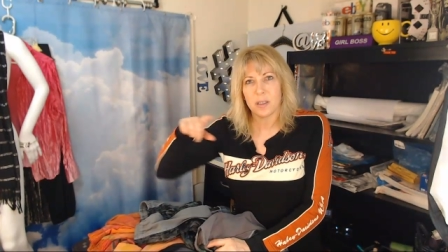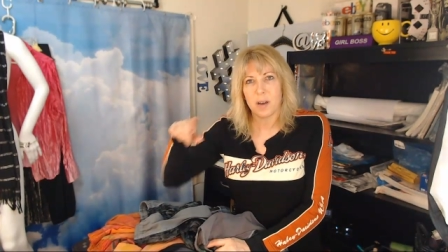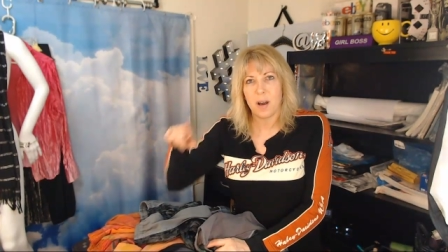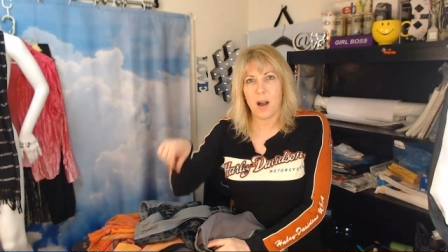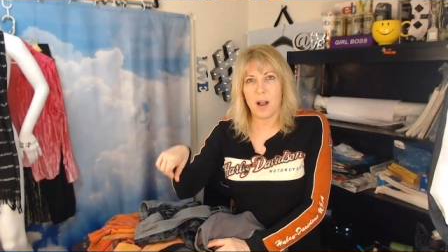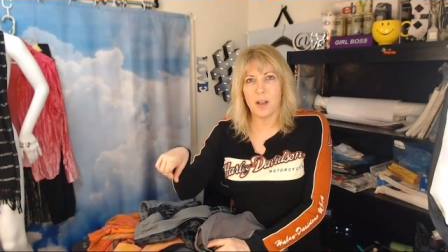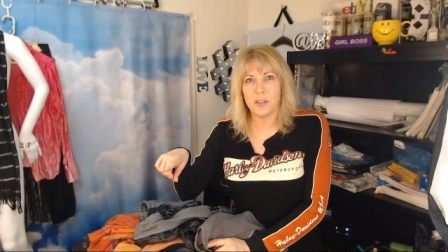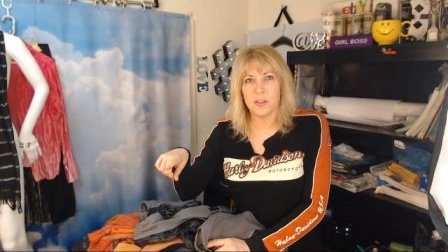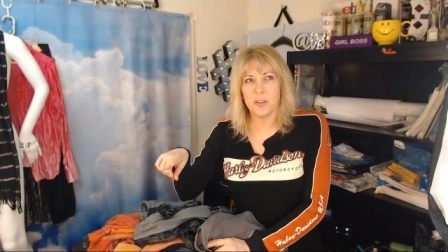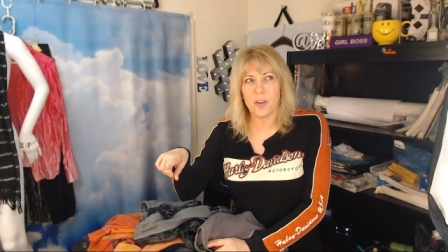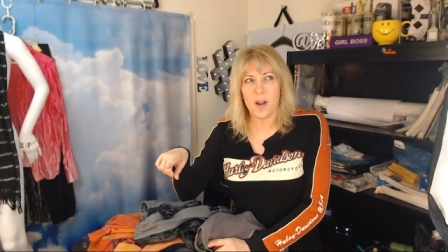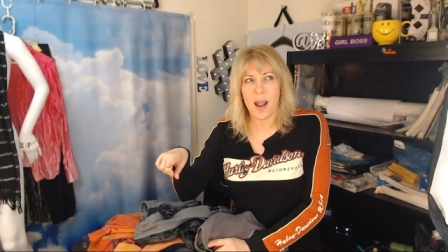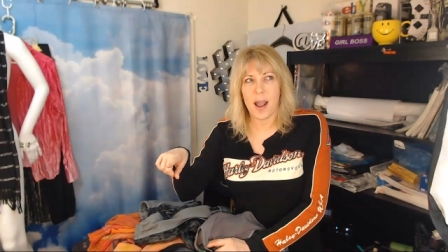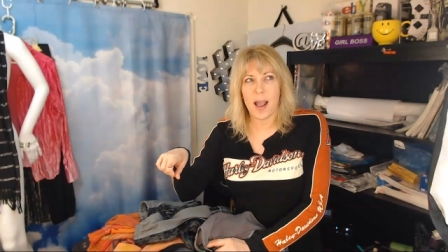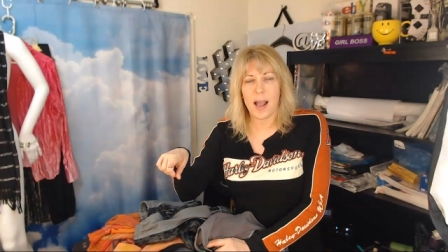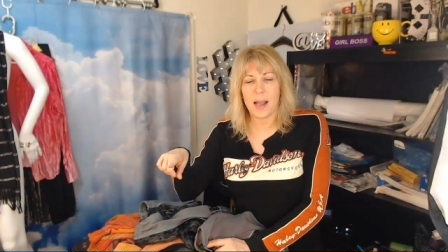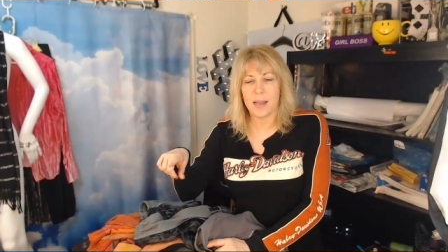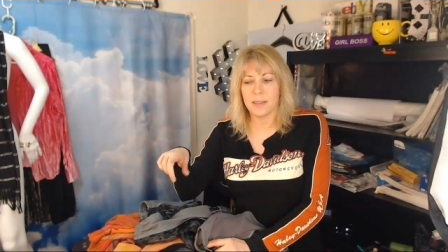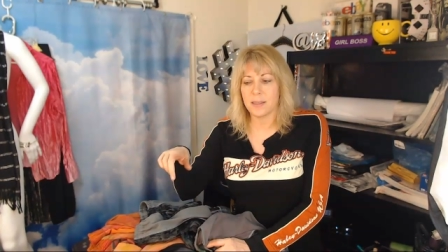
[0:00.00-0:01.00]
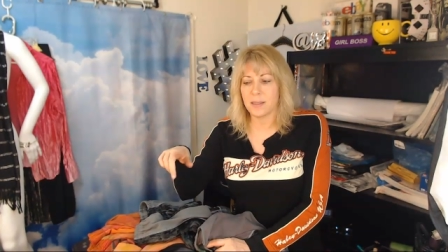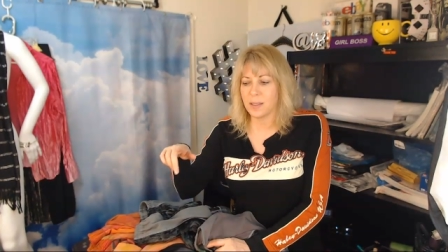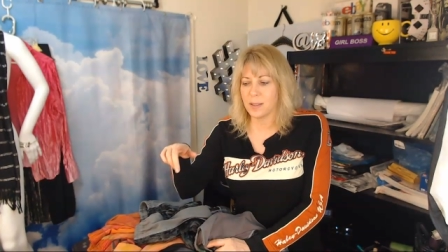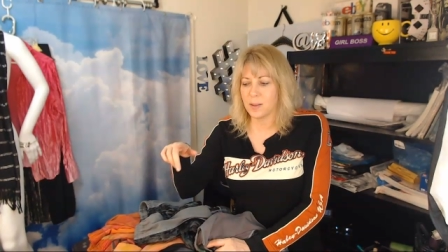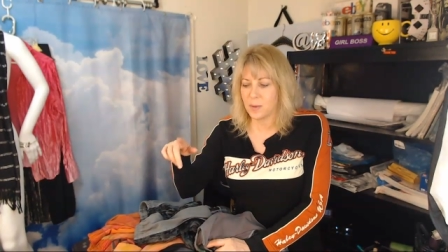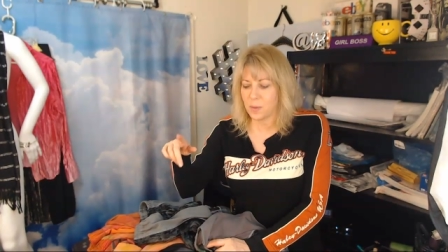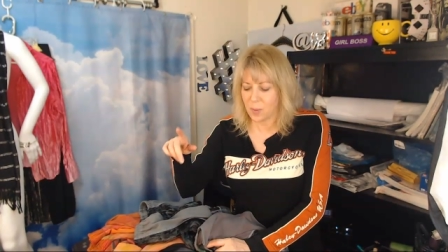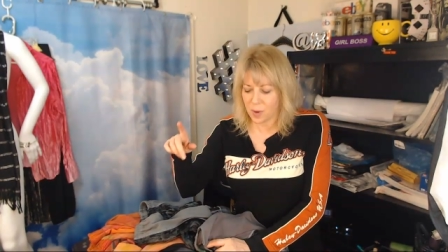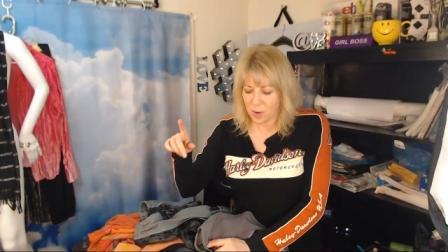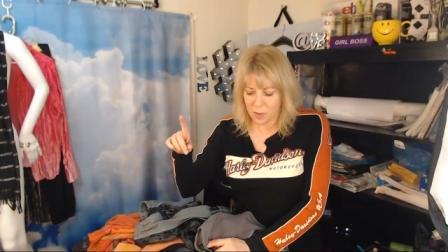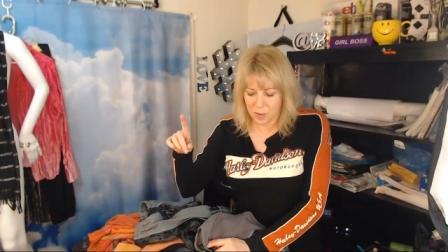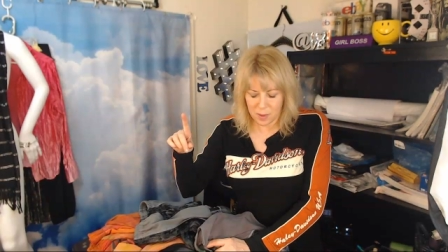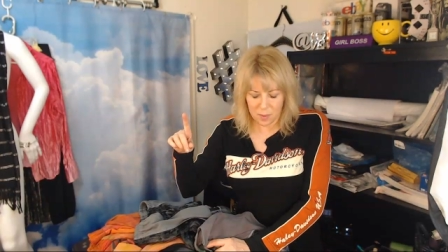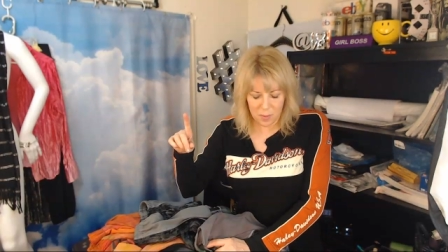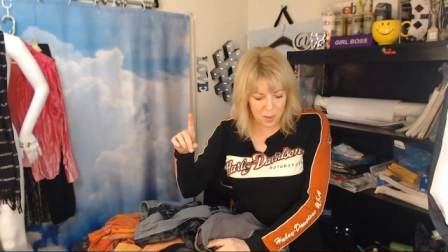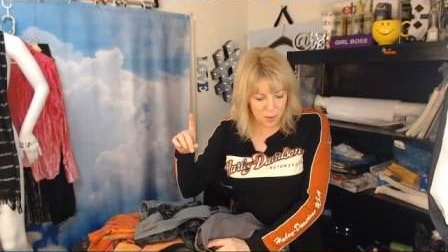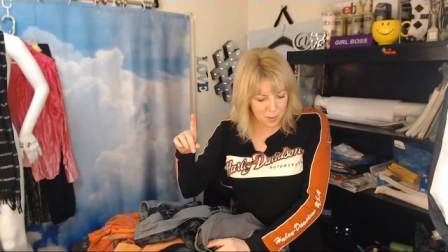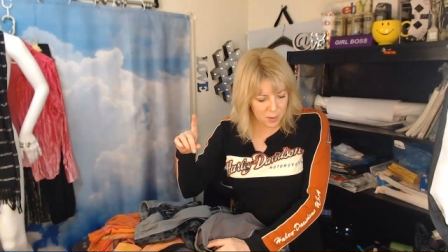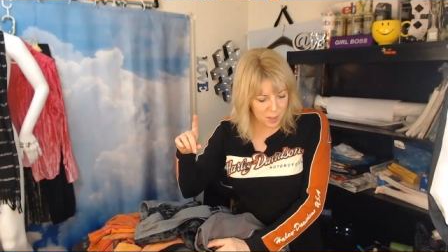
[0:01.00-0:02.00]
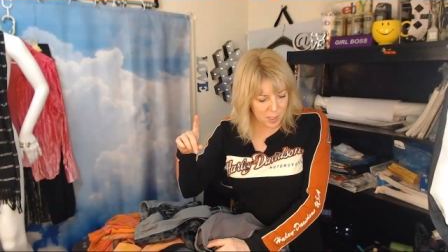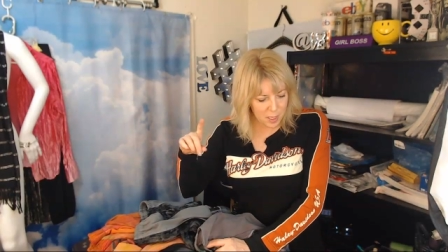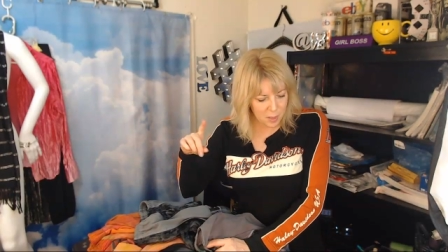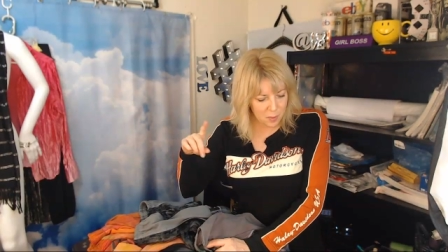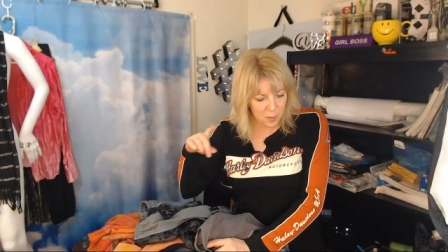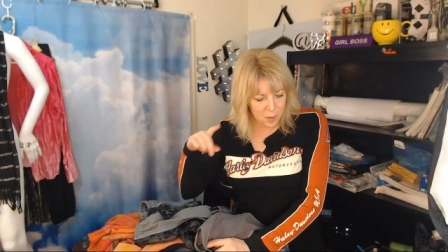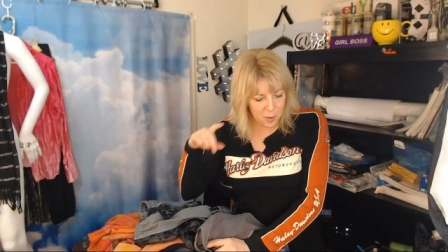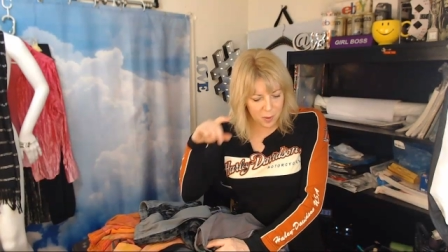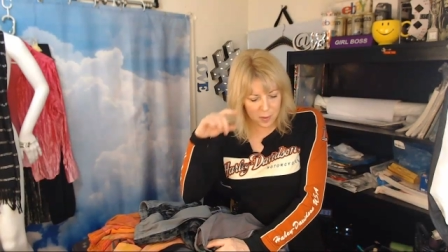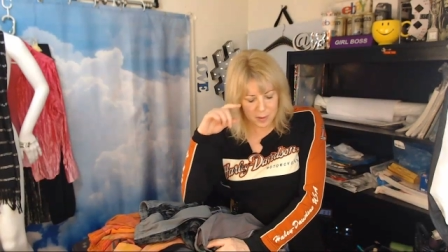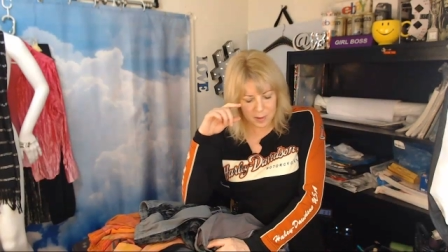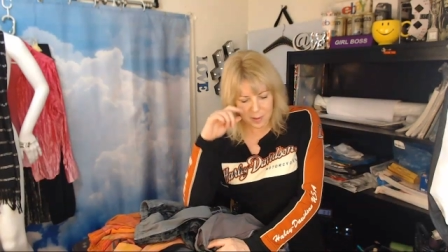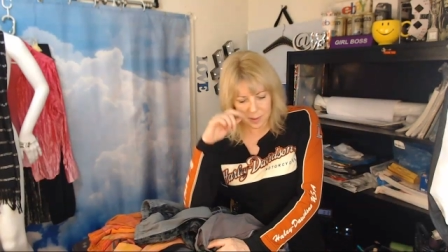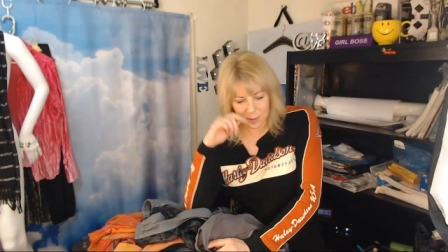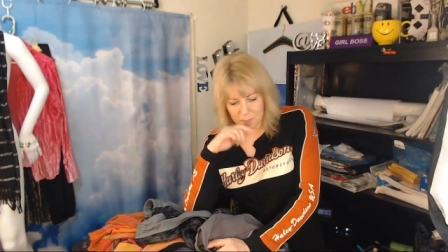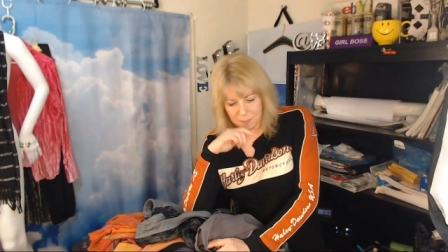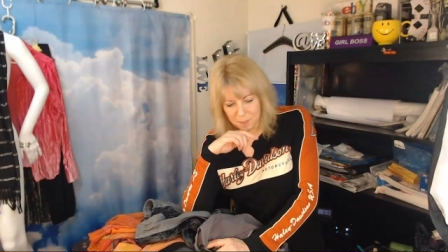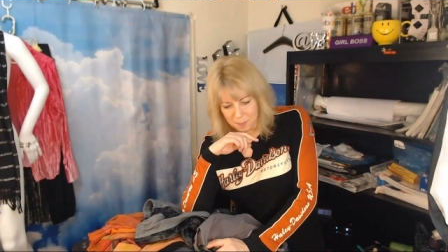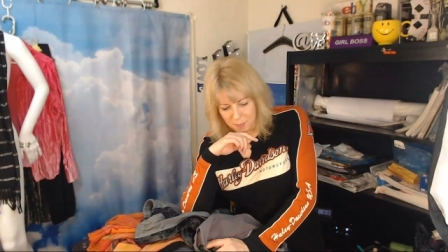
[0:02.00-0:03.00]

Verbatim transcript: contrast. What are some other keywords?